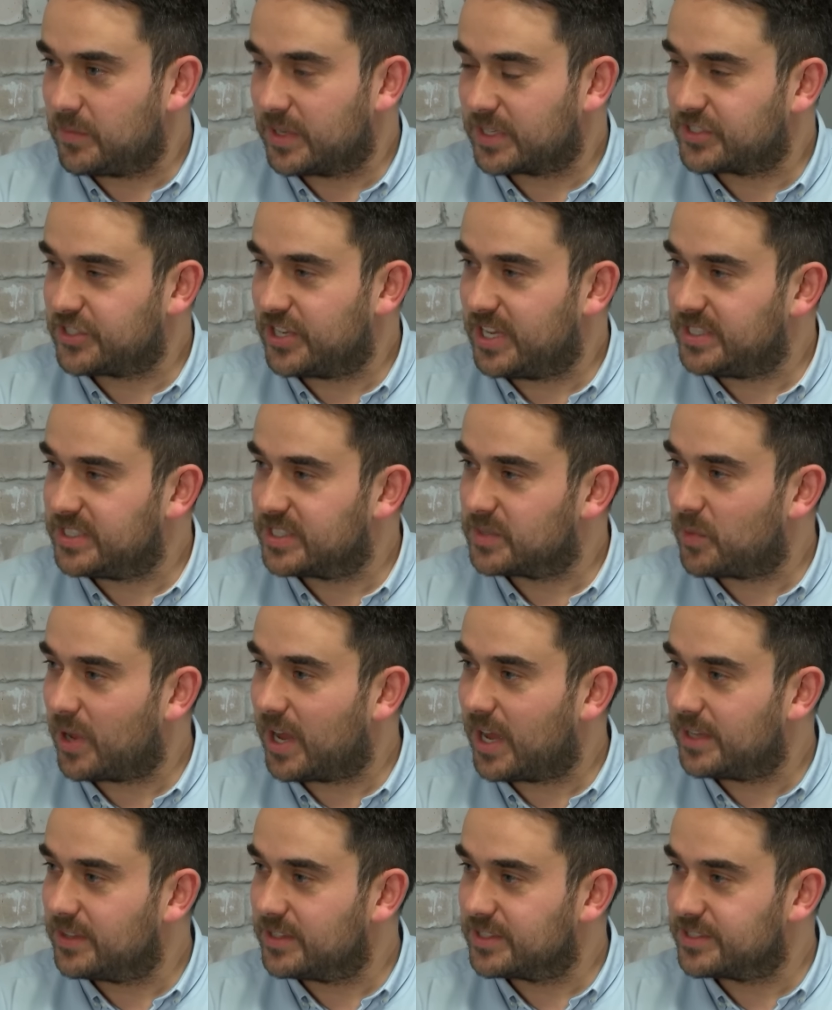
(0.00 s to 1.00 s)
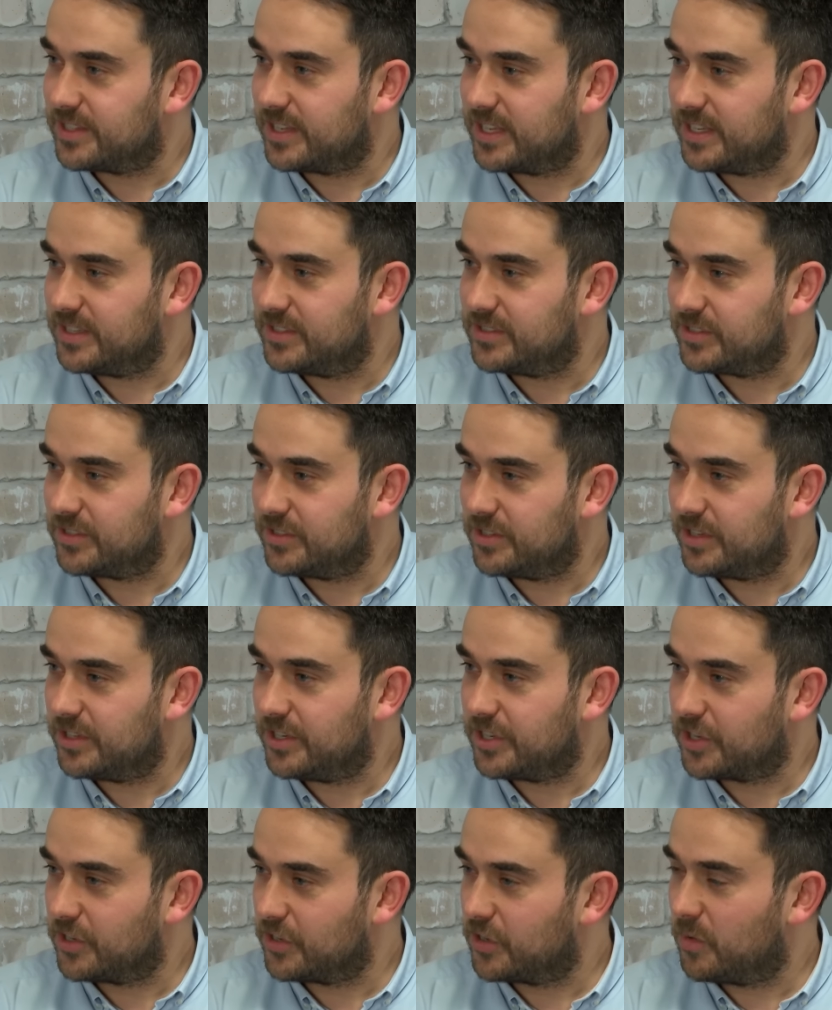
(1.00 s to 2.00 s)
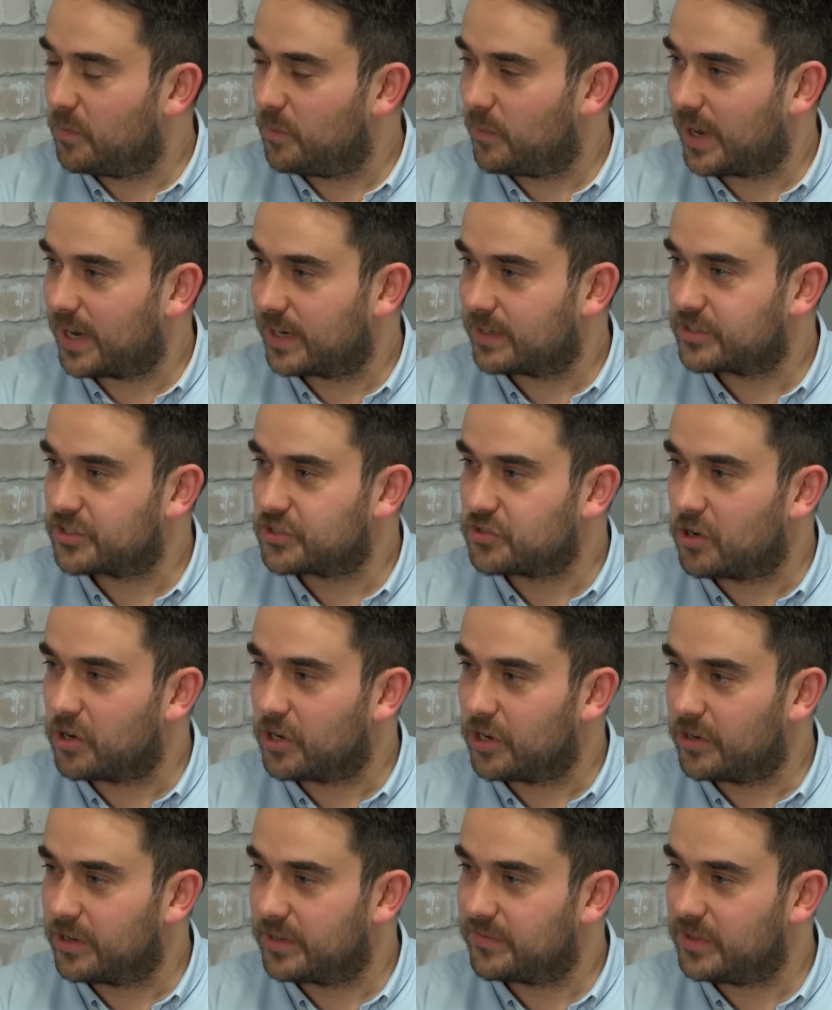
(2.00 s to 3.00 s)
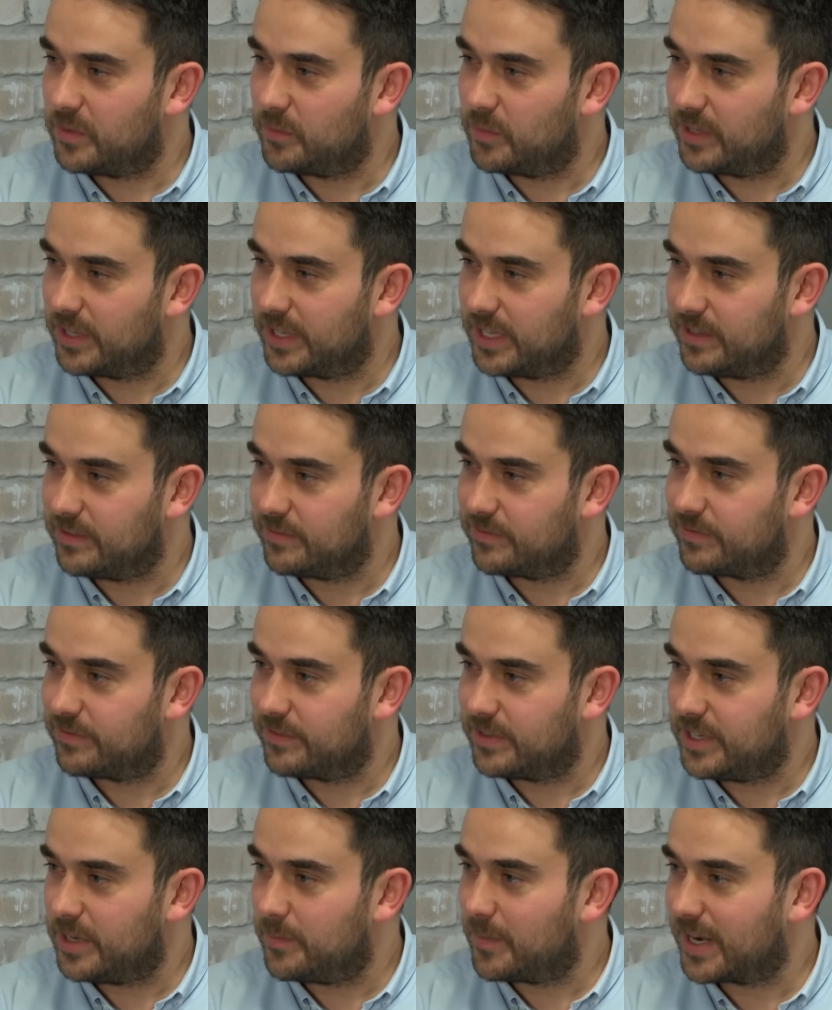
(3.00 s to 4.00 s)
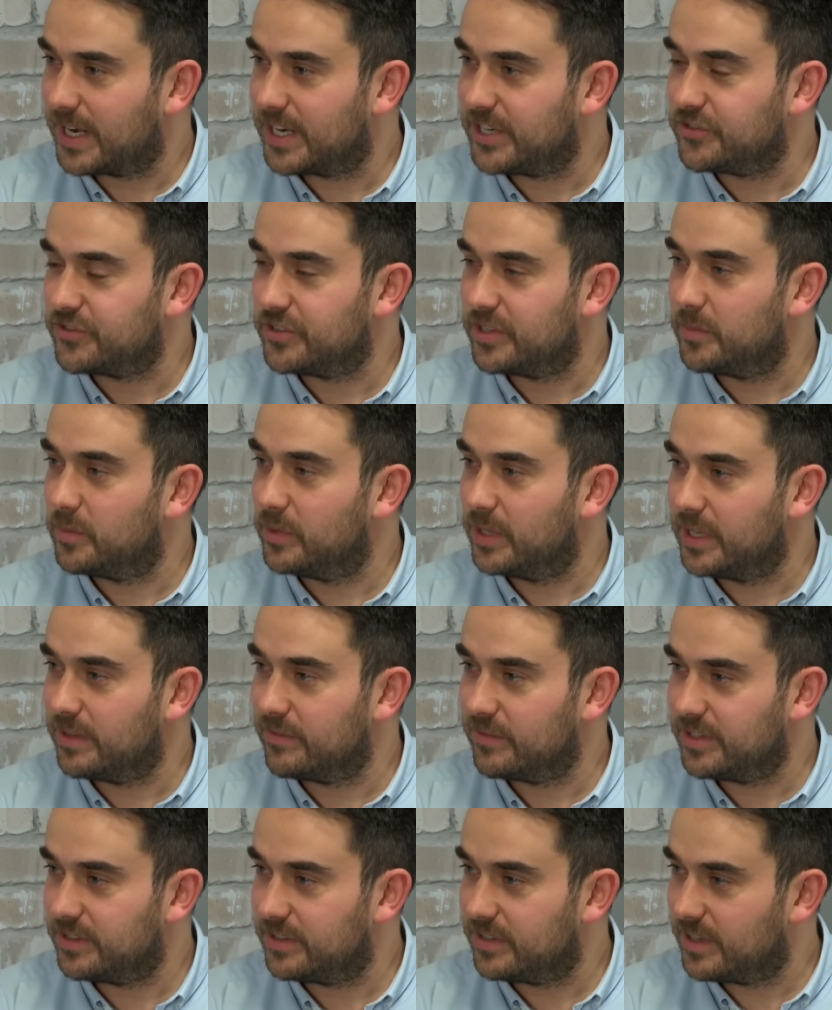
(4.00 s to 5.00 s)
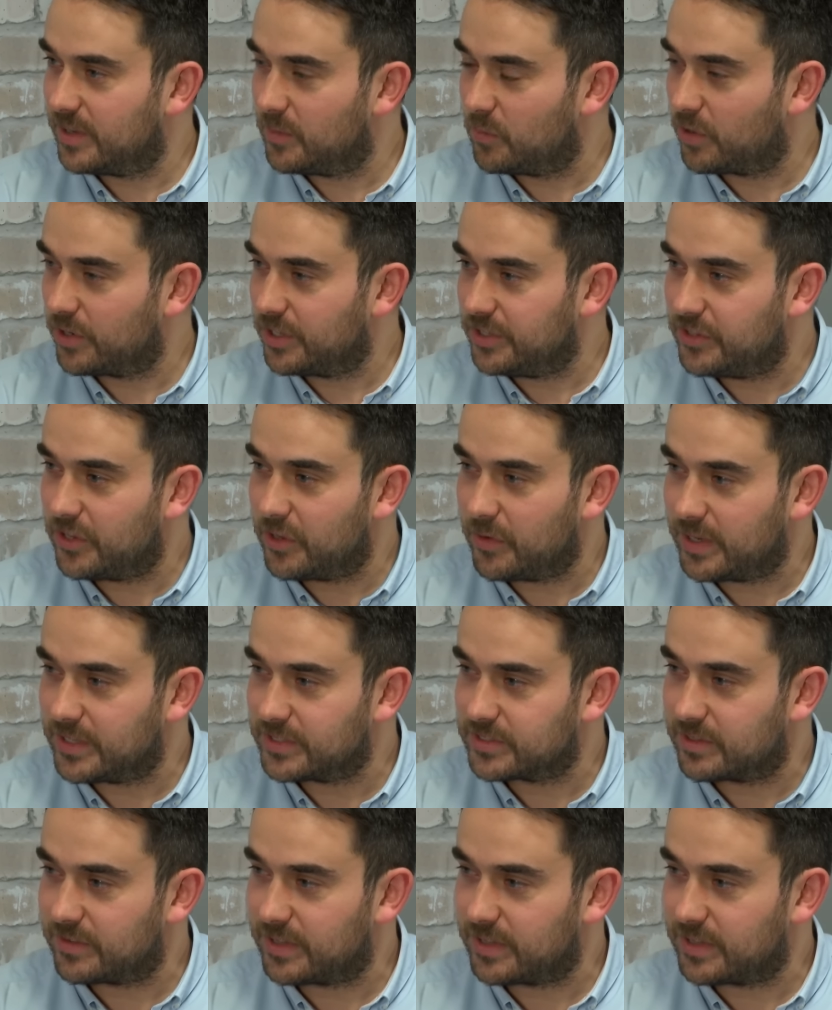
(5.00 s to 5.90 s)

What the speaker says: Make changes behind the scenes, and you can come back stronger if you believe in your manager and you believe in what you're doing.